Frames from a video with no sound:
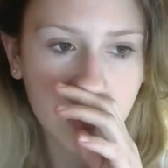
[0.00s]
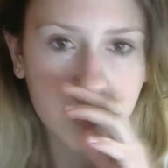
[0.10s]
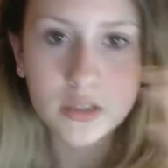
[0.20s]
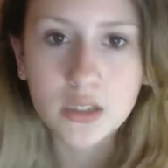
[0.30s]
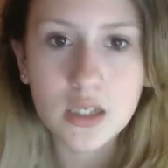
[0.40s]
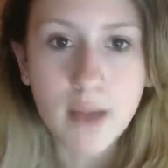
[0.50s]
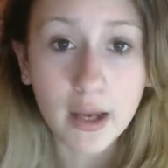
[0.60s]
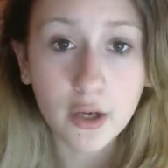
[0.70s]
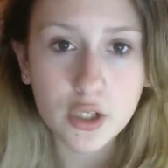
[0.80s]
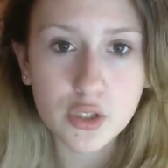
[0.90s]
Just because my
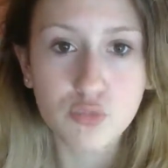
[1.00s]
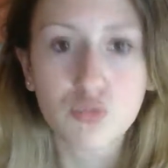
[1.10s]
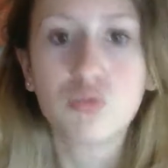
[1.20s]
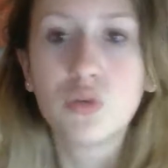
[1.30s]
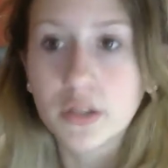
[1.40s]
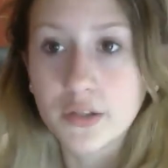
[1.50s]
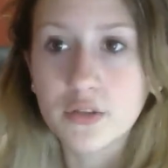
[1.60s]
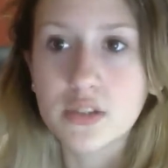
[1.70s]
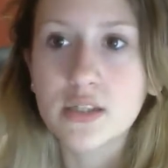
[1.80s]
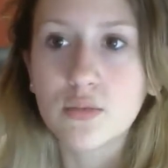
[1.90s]
hair gets really
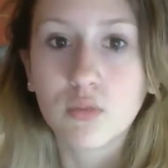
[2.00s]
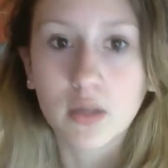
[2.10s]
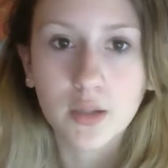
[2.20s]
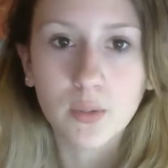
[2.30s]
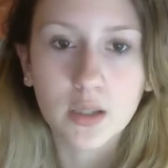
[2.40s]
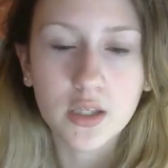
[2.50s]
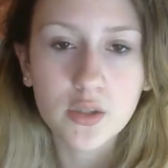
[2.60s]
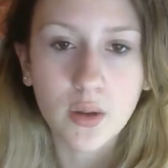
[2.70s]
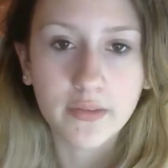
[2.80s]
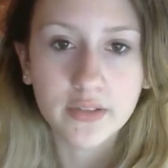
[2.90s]
greasy really quickly,
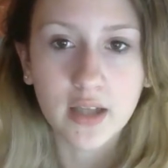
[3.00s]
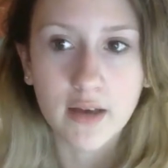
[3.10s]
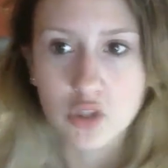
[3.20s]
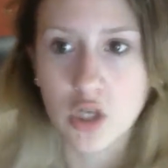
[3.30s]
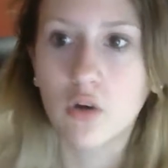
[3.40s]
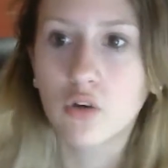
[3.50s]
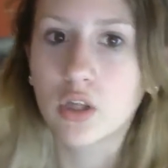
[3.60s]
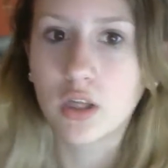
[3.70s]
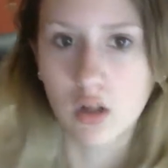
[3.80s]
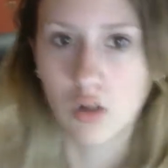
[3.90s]
so I have to have a shower
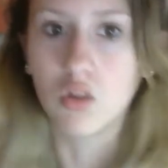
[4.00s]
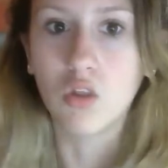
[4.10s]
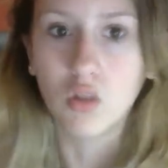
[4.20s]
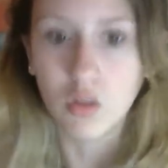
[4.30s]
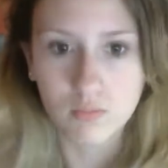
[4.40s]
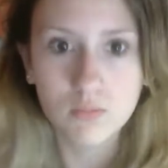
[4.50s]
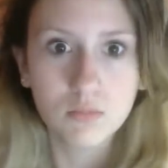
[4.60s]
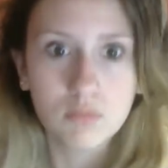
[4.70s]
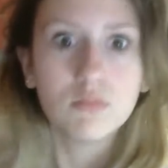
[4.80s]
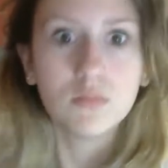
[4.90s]
like
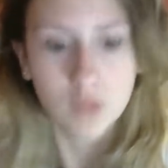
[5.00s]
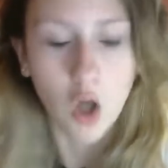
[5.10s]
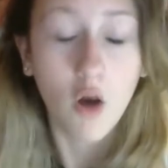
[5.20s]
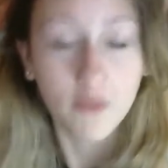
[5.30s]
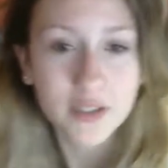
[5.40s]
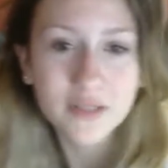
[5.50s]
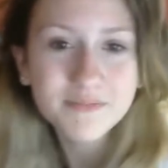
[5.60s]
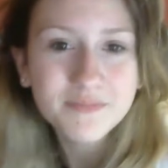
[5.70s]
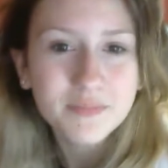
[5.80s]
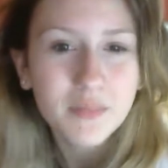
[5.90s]

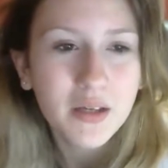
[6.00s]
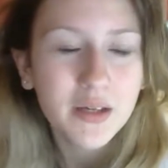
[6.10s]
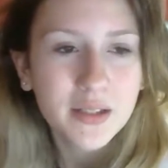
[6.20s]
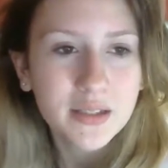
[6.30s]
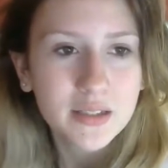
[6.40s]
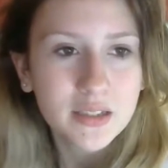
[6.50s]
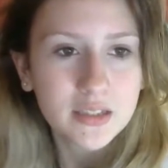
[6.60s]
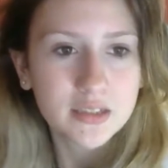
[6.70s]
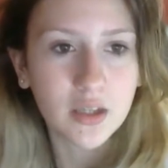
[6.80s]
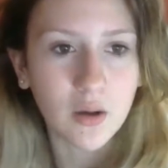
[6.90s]
often.
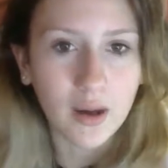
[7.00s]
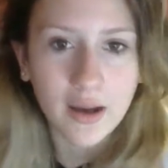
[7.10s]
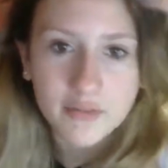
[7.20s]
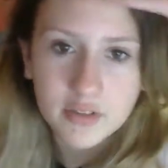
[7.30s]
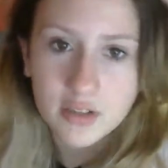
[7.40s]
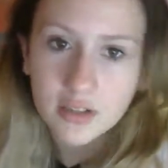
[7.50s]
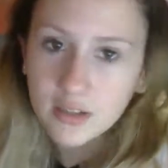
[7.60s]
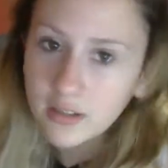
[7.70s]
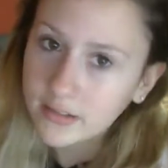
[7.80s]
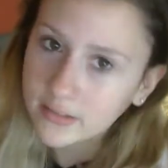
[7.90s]
So I have to
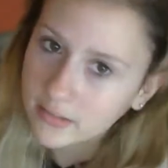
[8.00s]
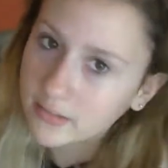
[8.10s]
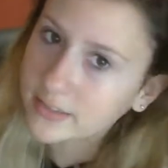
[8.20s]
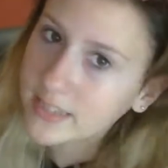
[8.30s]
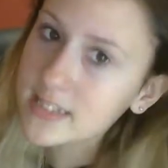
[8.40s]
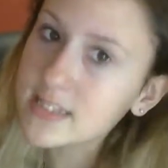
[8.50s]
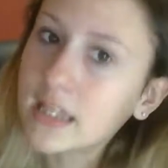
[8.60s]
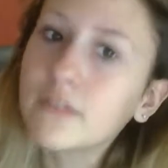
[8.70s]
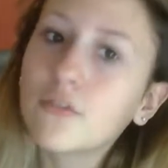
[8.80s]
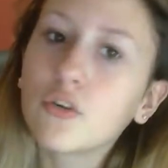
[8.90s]
let that
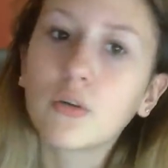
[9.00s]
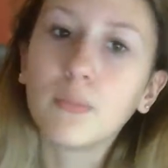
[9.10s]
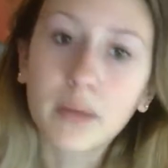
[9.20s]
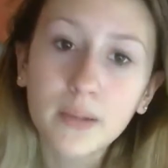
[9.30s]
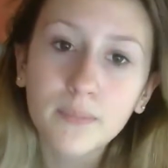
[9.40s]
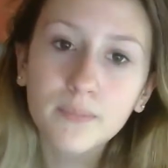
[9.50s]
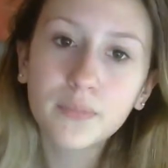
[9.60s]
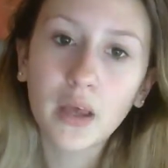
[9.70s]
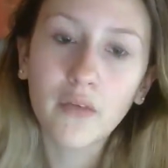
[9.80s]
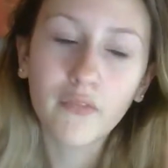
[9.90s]
sit for a bit,
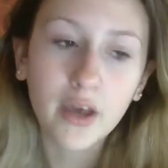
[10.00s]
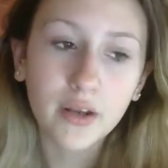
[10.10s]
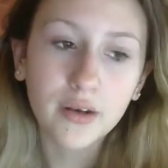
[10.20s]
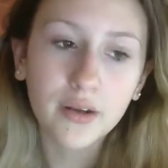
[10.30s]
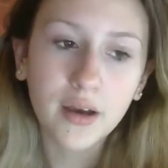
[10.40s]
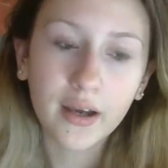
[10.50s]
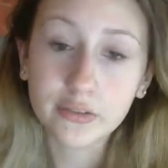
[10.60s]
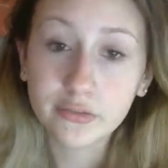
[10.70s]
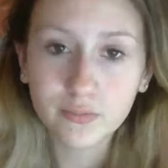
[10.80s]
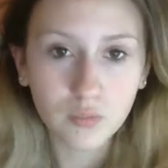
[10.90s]
and then I
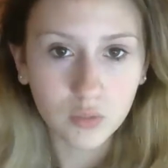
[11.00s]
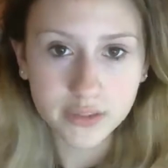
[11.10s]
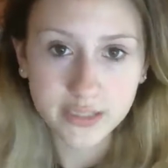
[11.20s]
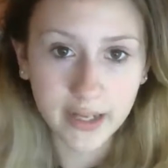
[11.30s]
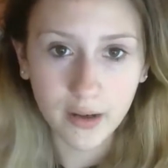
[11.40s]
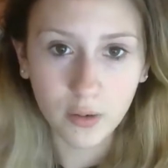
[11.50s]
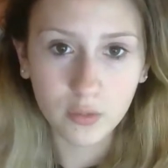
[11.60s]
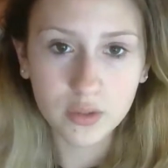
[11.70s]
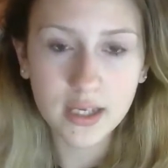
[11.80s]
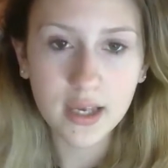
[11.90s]
rinse it
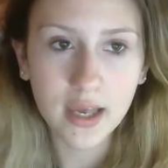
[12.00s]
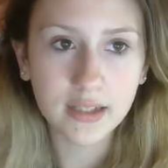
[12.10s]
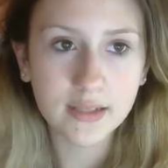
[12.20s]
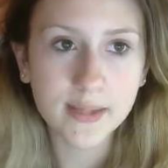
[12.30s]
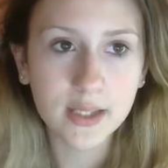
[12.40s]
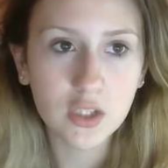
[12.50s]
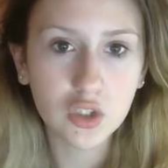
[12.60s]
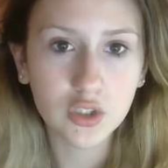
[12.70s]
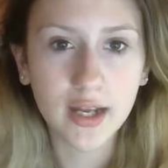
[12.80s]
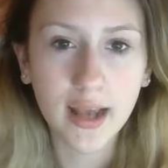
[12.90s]
out and to make
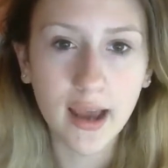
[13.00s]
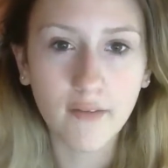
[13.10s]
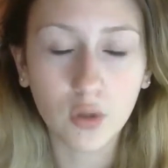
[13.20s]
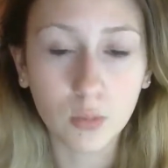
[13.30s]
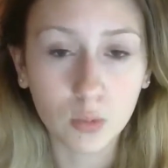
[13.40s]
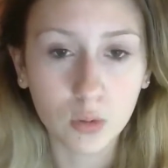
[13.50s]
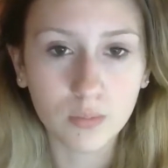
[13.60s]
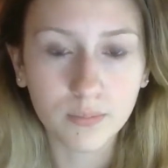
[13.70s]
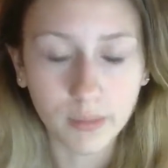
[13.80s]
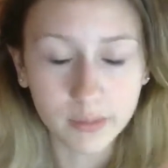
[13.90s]
sure that I have no more
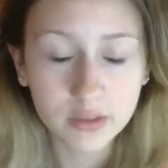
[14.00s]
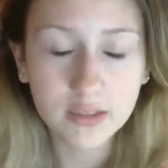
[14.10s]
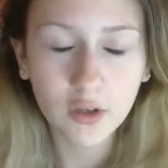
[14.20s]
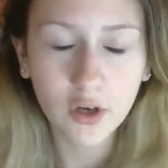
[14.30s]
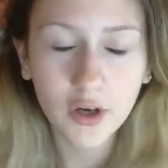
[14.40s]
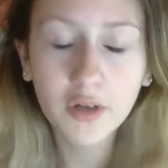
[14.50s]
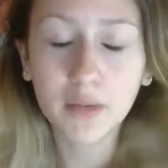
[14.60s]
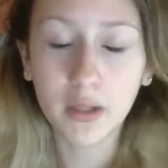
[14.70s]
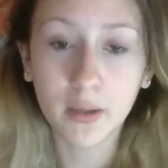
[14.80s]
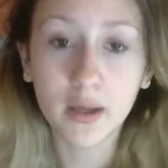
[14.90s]
bubbles in your hair.
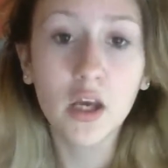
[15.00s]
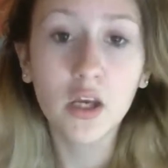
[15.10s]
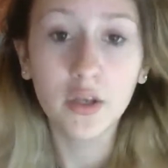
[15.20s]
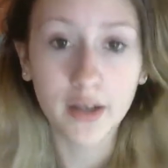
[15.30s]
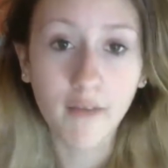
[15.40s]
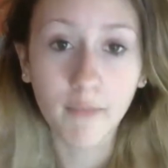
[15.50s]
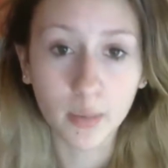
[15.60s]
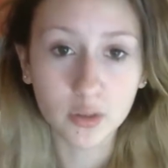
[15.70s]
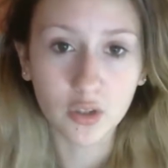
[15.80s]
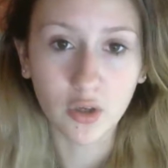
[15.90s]
By the way, you need to have
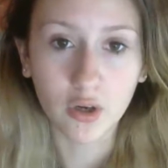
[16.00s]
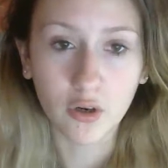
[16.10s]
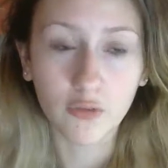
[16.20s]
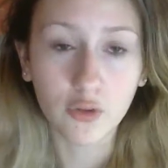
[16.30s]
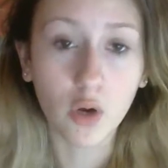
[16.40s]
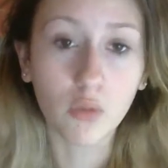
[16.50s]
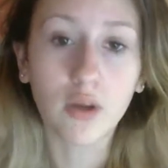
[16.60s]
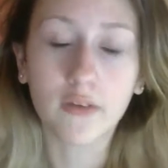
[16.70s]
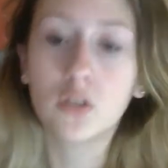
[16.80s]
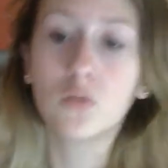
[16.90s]
bubbles in your hair. If you don't, you
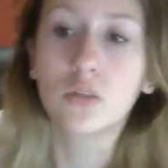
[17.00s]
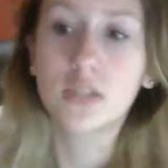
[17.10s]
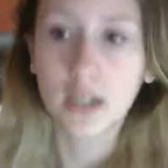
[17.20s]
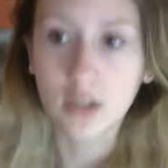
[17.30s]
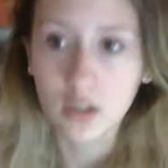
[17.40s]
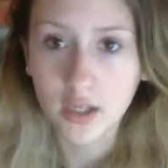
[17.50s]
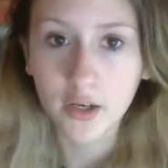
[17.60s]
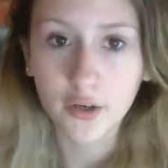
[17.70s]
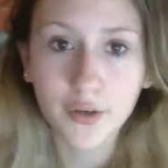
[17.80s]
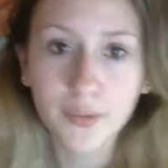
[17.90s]
have to do a second
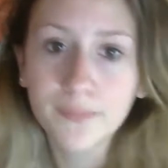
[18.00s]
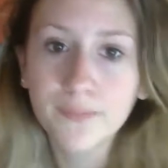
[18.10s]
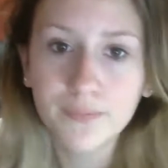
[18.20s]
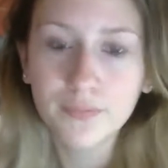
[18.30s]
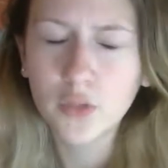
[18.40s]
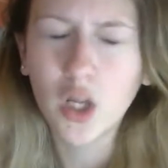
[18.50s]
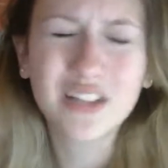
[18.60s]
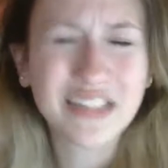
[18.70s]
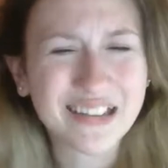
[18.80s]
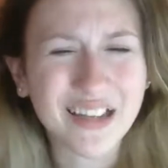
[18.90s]
layer. Not a
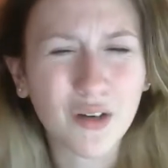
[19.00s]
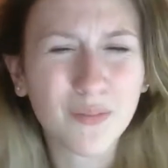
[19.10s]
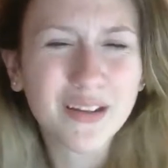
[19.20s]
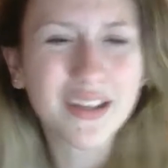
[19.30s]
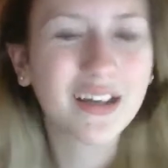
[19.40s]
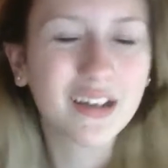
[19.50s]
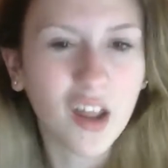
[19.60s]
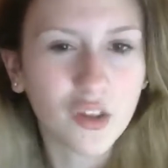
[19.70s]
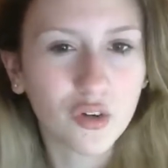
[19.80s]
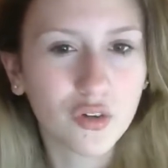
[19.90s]
second layer, but like
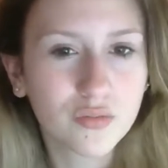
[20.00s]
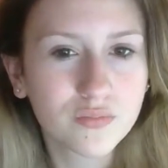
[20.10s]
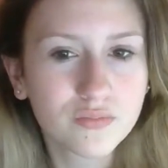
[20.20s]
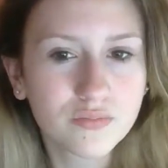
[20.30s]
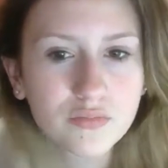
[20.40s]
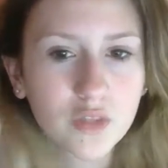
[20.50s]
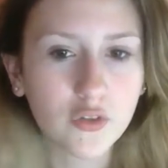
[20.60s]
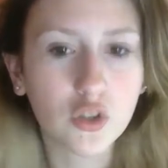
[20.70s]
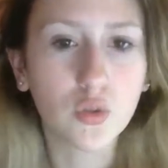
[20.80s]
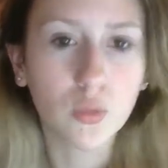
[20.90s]
another. You have
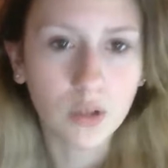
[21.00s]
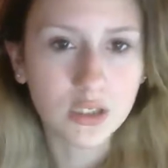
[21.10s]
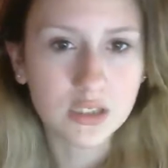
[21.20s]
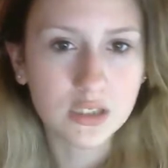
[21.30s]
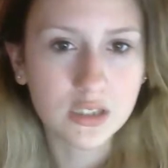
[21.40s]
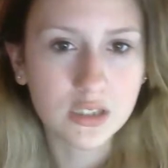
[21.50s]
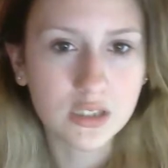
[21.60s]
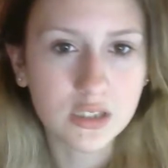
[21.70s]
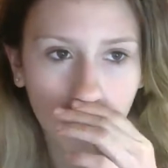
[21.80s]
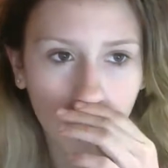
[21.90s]
to do it once
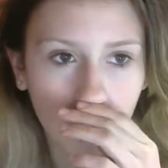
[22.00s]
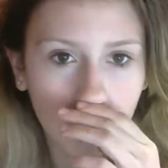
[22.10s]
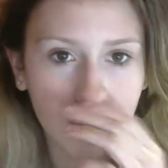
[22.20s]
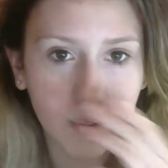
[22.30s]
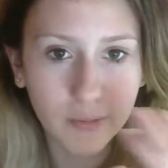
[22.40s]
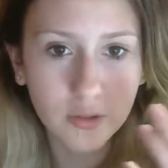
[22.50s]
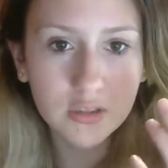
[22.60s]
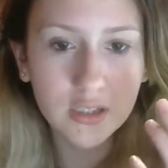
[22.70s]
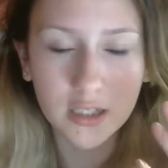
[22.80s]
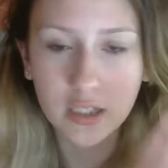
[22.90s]
more before you get
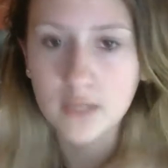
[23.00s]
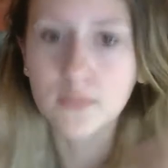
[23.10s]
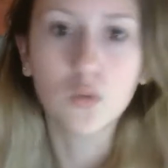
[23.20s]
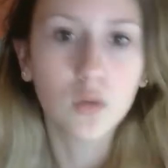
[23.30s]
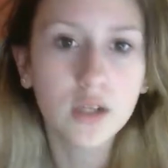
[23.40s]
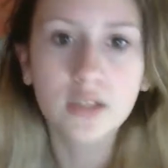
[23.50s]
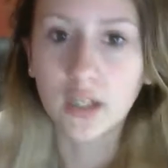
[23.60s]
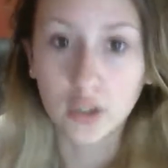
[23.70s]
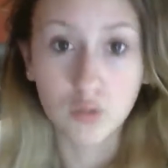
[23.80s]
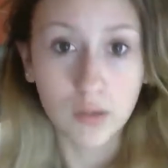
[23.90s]
bubbles. Like keep doing it until
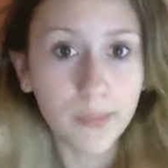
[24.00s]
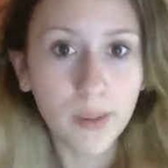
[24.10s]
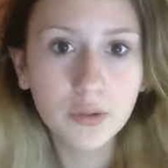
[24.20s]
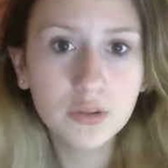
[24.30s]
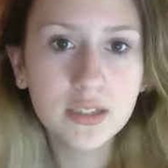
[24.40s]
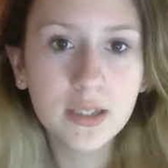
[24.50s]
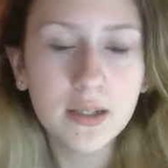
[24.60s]
you get bubbles.